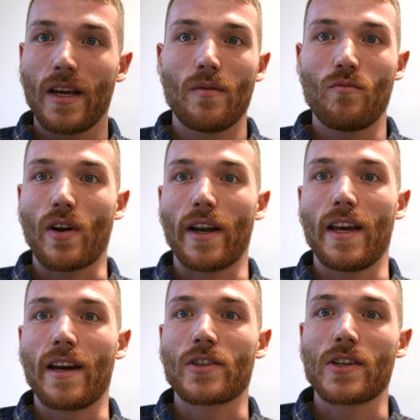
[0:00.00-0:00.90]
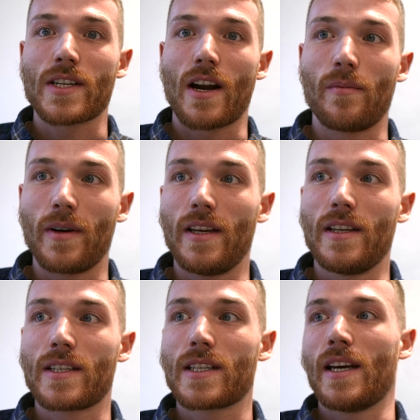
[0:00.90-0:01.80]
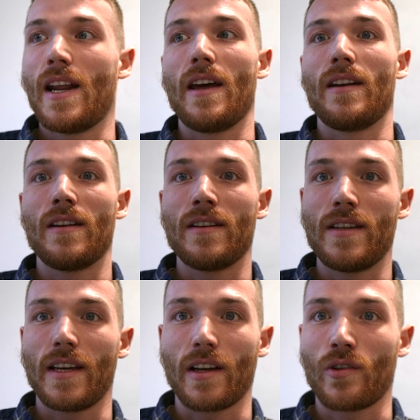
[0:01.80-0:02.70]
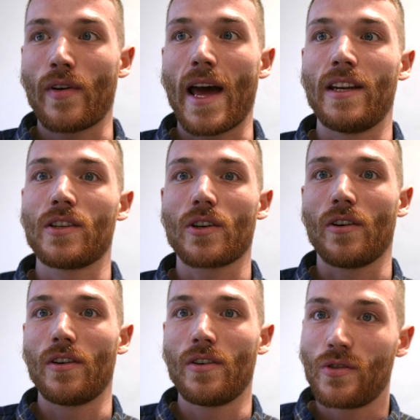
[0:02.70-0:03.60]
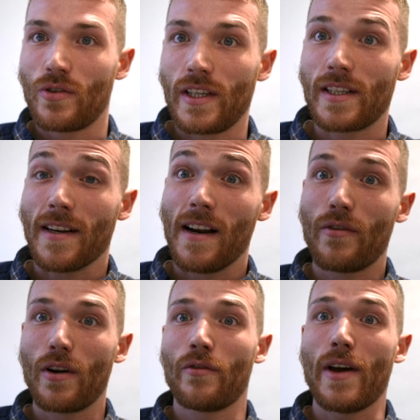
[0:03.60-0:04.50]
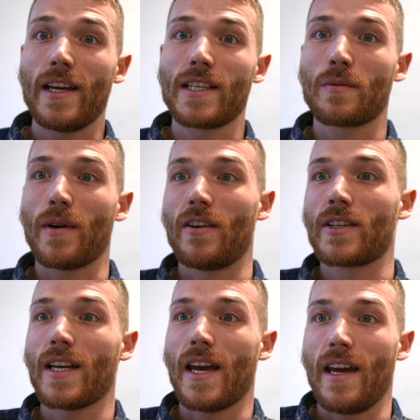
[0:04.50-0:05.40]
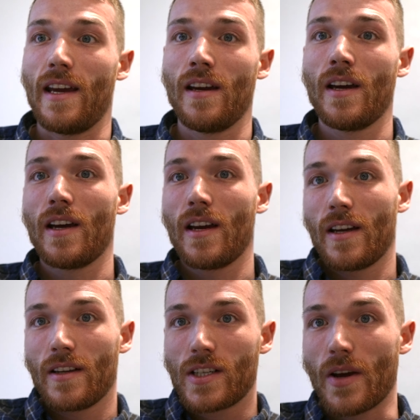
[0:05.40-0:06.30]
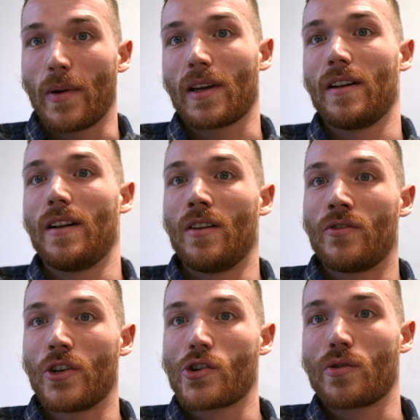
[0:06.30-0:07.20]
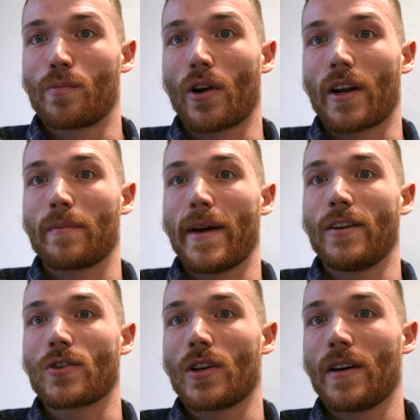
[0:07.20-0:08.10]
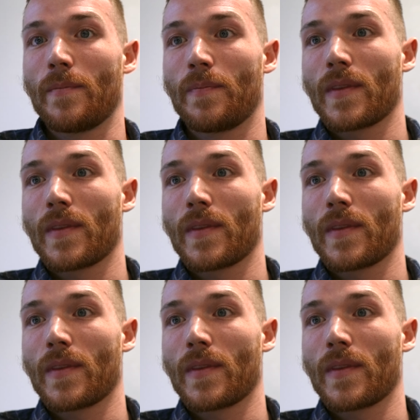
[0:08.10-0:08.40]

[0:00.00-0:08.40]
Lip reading: running agile ceremonies and then the kind of hands-on doing the delivery phase, whereas a typical digital product manager